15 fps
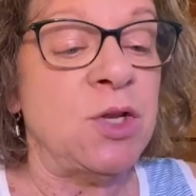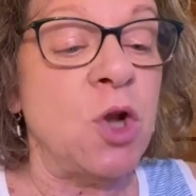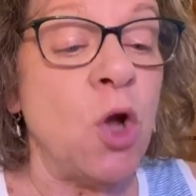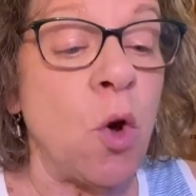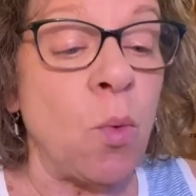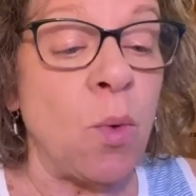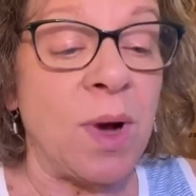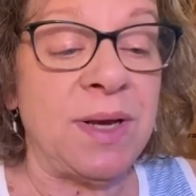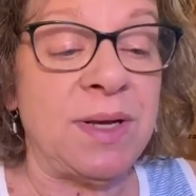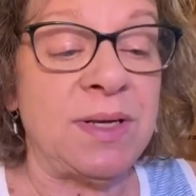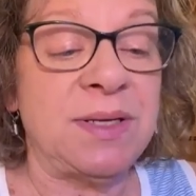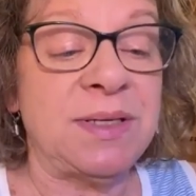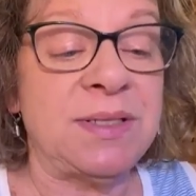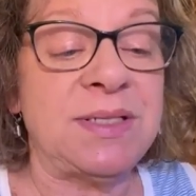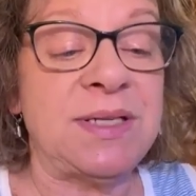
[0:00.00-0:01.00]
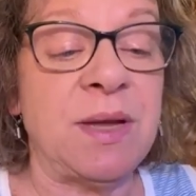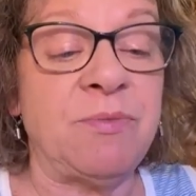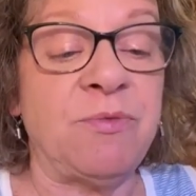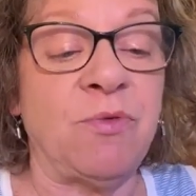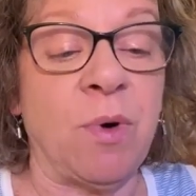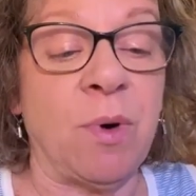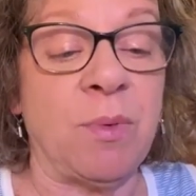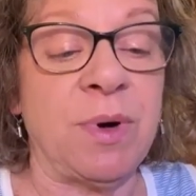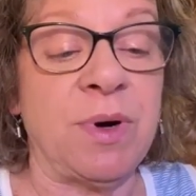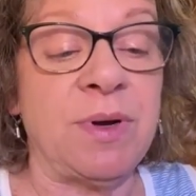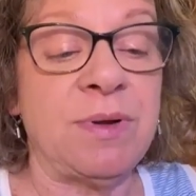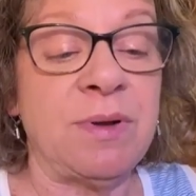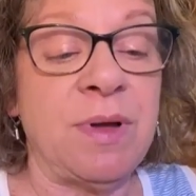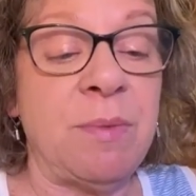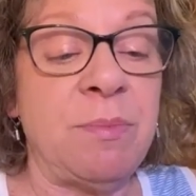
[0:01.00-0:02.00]
No one stepped forward,
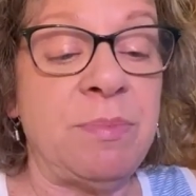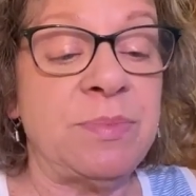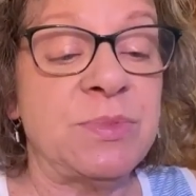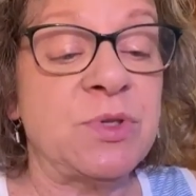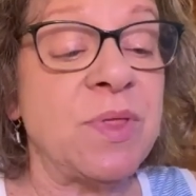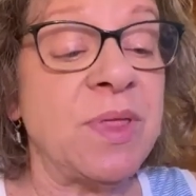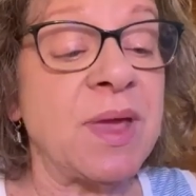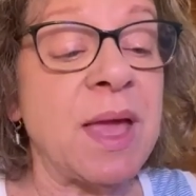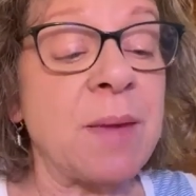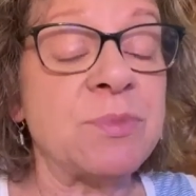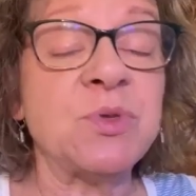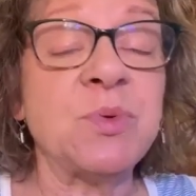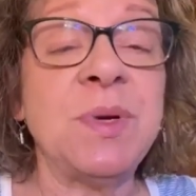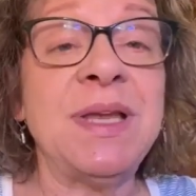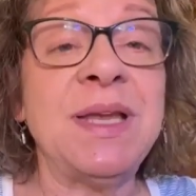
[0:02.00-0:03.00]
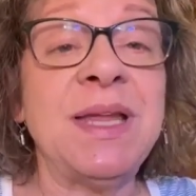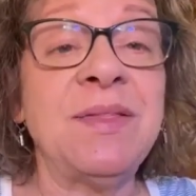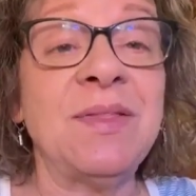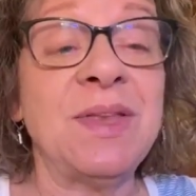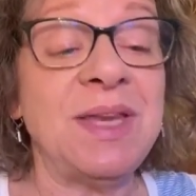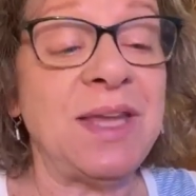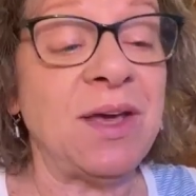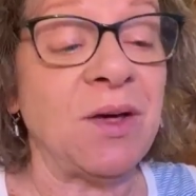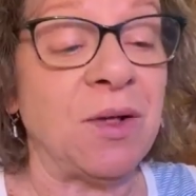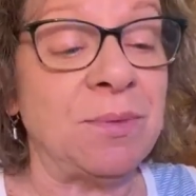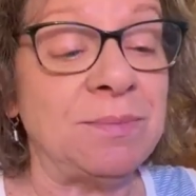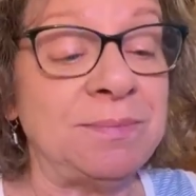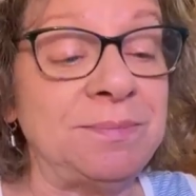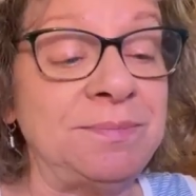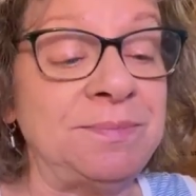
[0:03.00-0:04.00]
so they kept sweetening the deal.
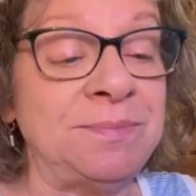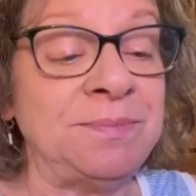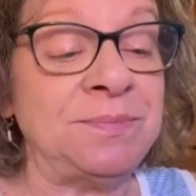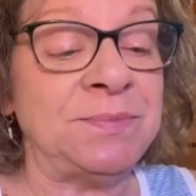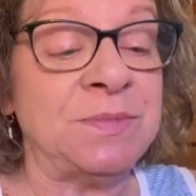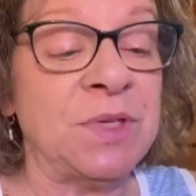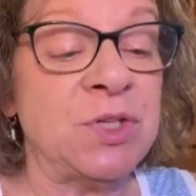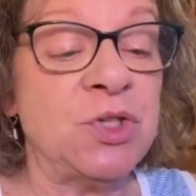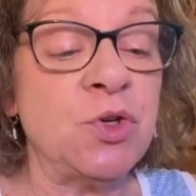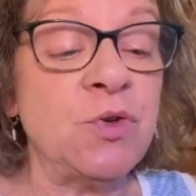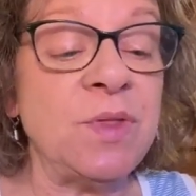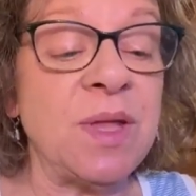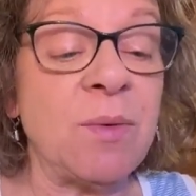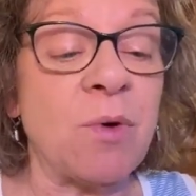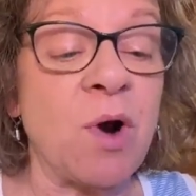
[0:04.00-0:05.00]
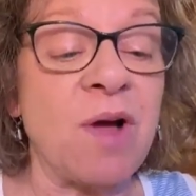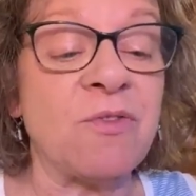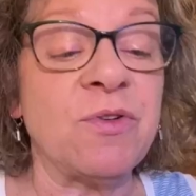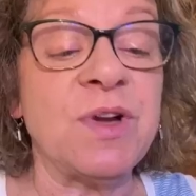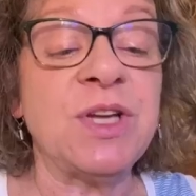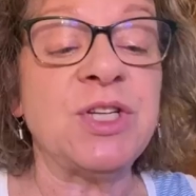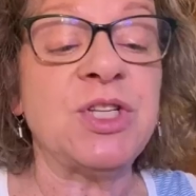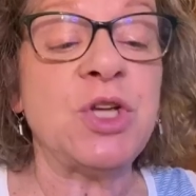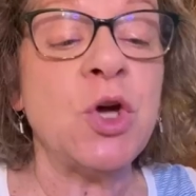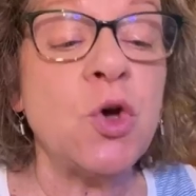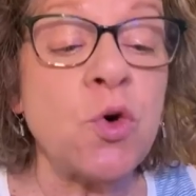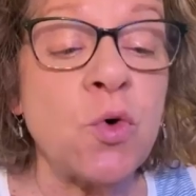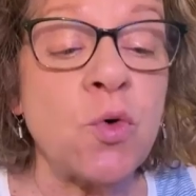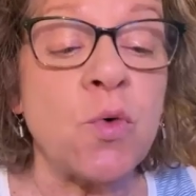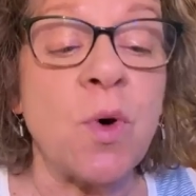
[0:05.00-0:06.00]
Soon they were offering
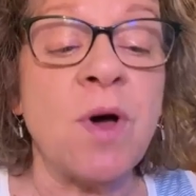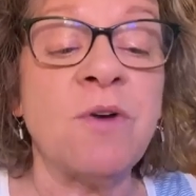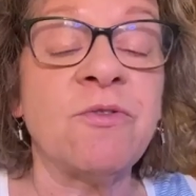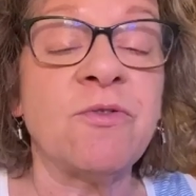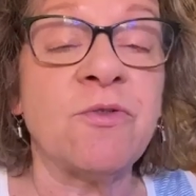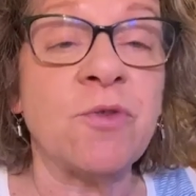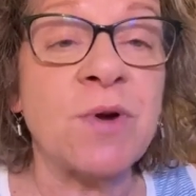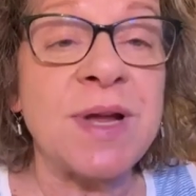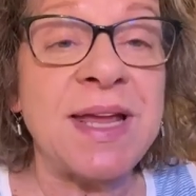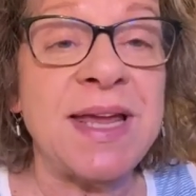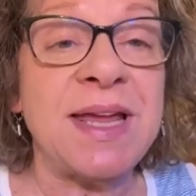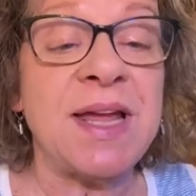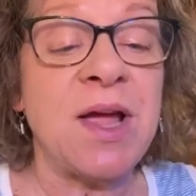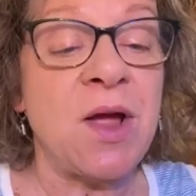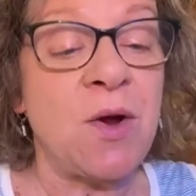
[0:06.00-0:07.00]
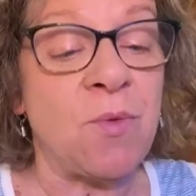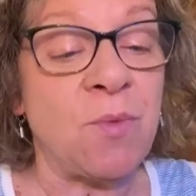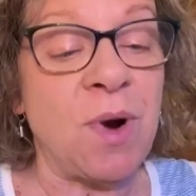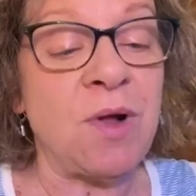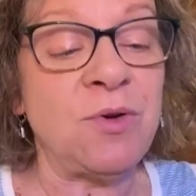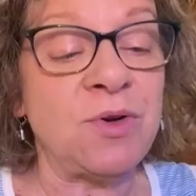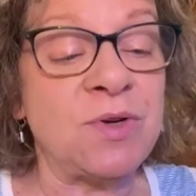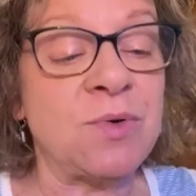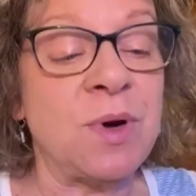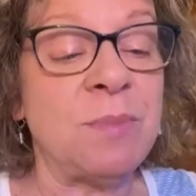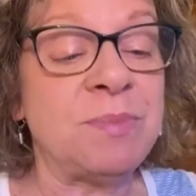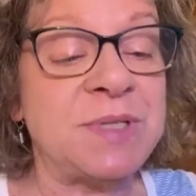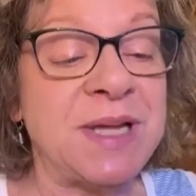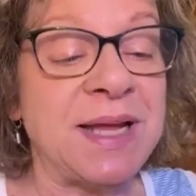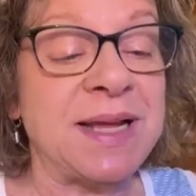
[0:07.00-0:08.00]
2 free
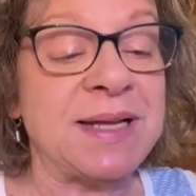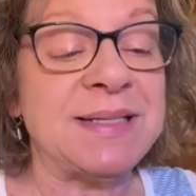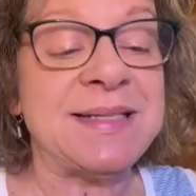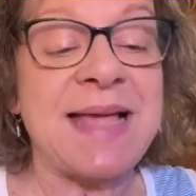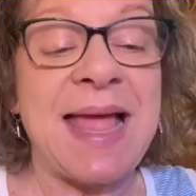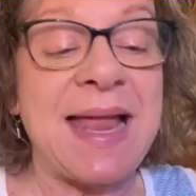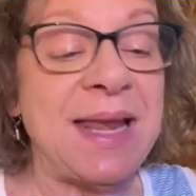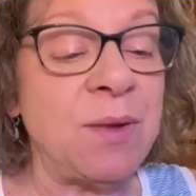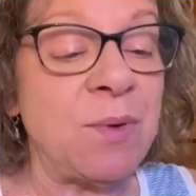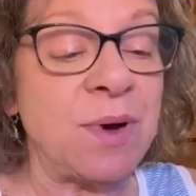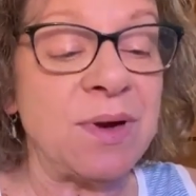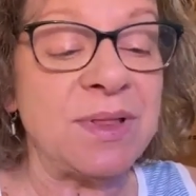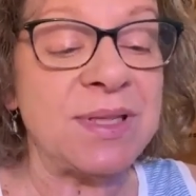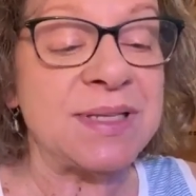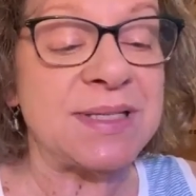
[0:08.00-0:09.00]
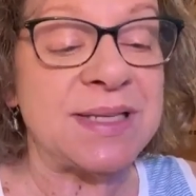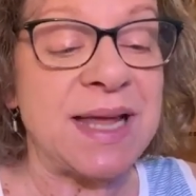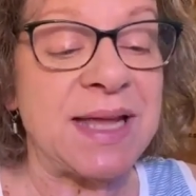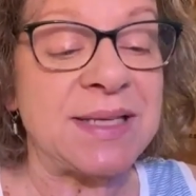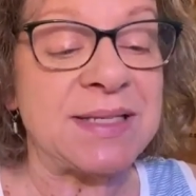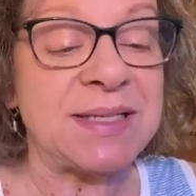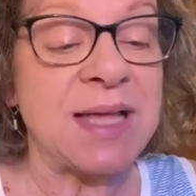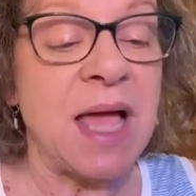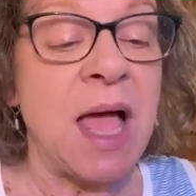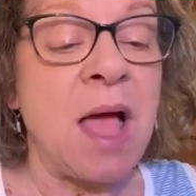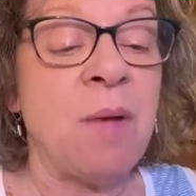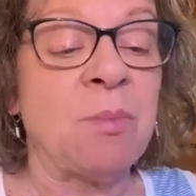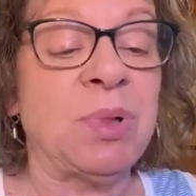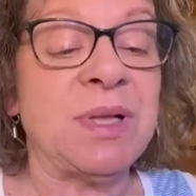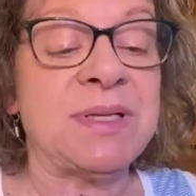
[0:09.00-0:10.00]
round-trip tickets anywhere in the States,
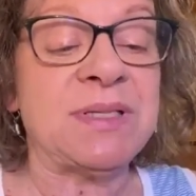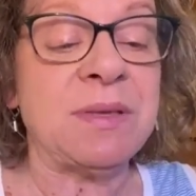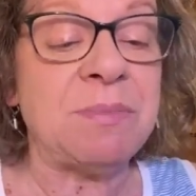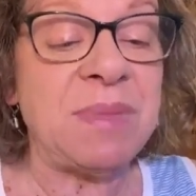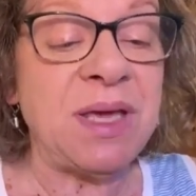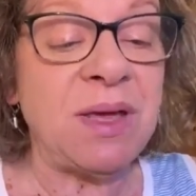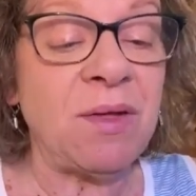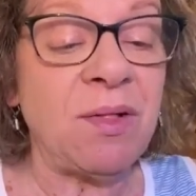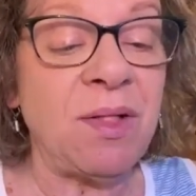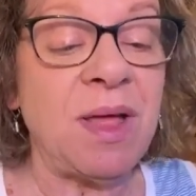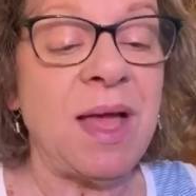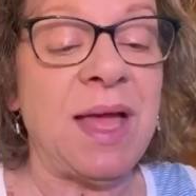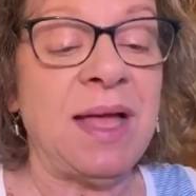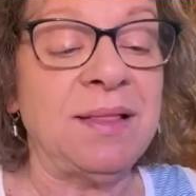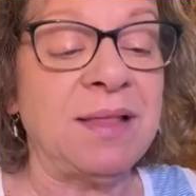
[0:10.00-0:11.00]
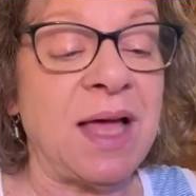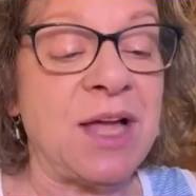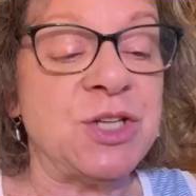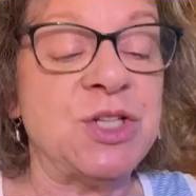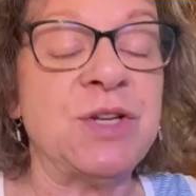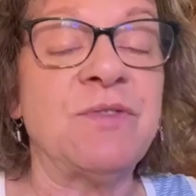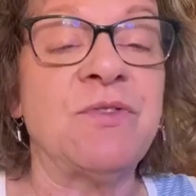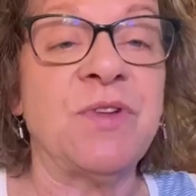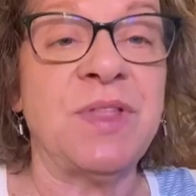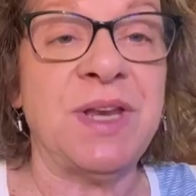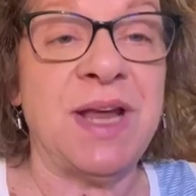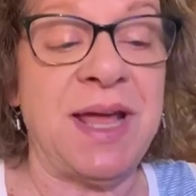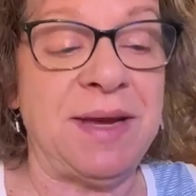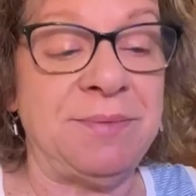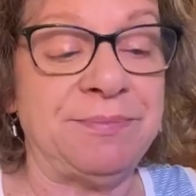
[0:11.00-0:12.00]
plus a meal and lodging for the
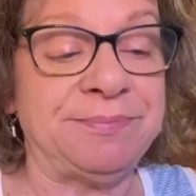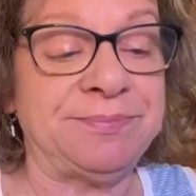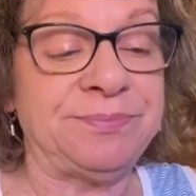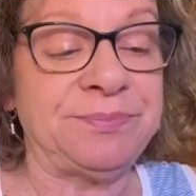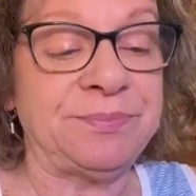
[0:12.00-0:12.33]
night.